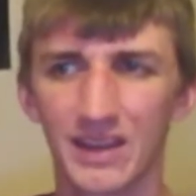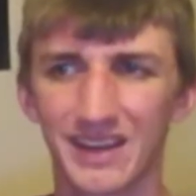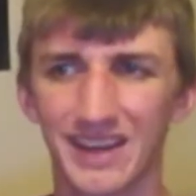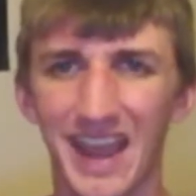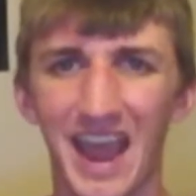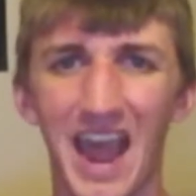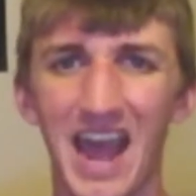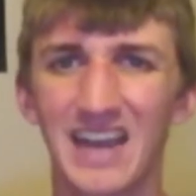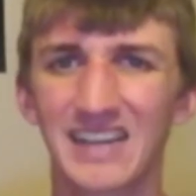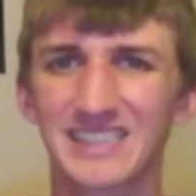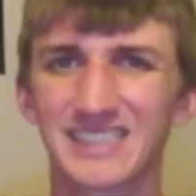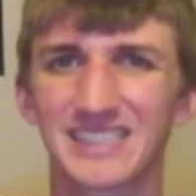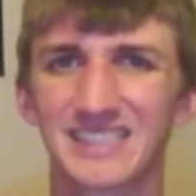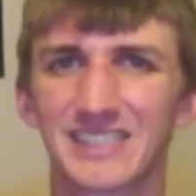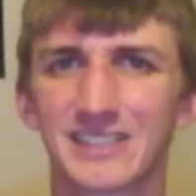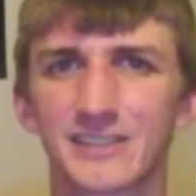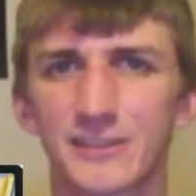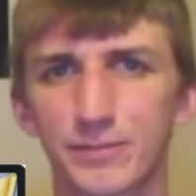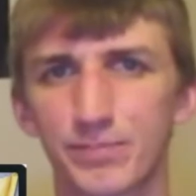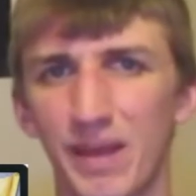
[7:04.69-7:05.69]

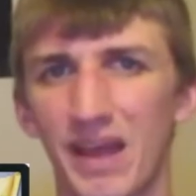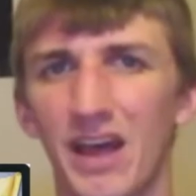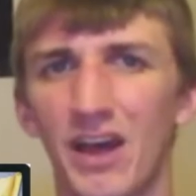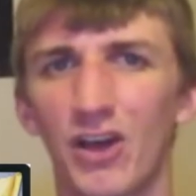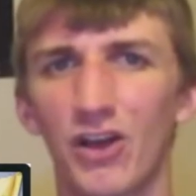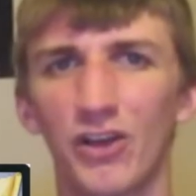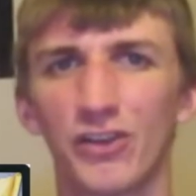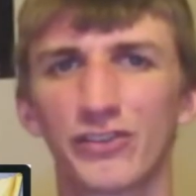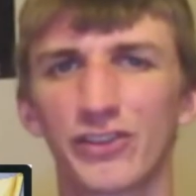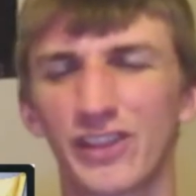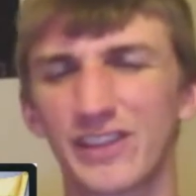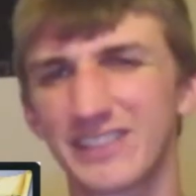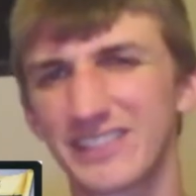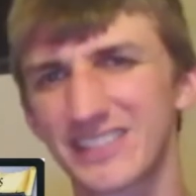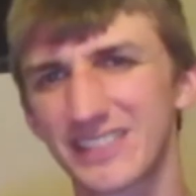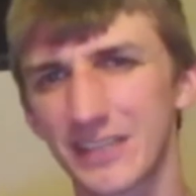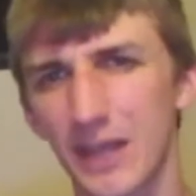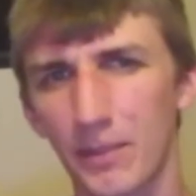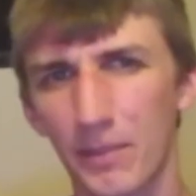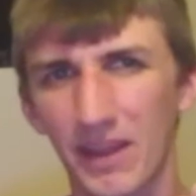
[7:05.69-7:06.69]
cast spells and
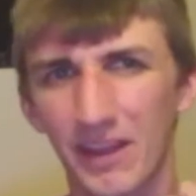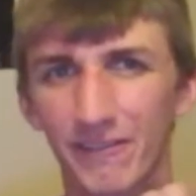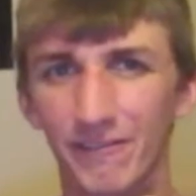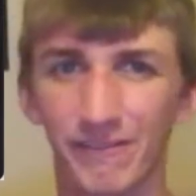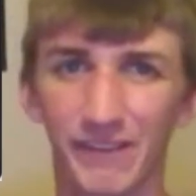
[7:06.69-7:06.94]
summon